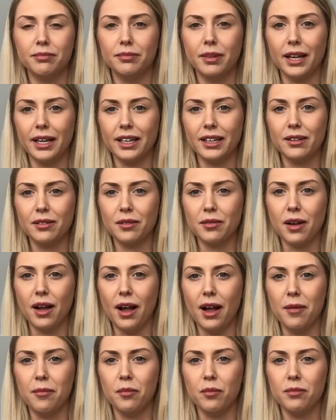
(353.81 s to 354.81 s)
like
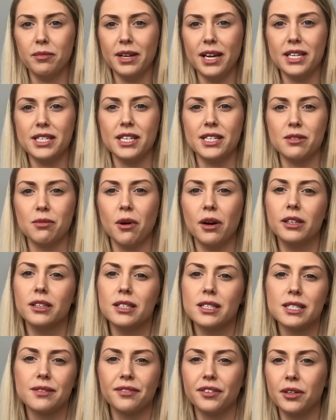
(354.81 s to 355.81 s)
knitted
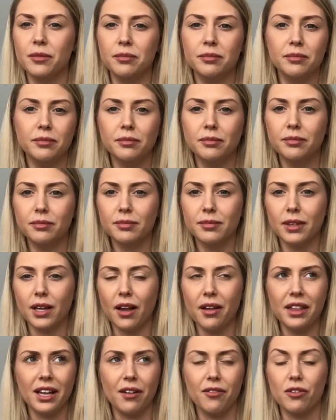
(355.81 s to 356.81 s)
ones from,
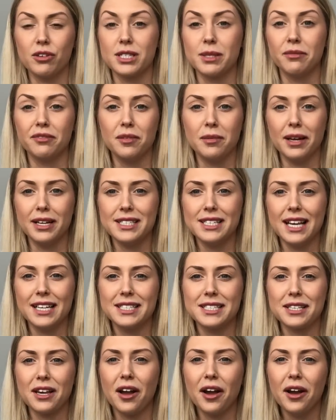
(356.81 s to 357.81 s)
I think I've got some from like
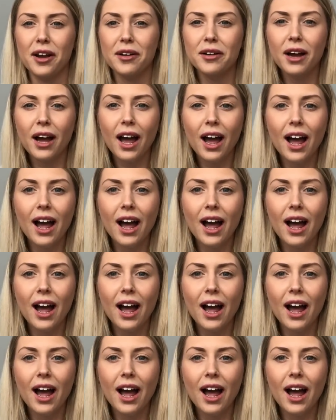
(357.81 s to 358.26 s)
Tesco,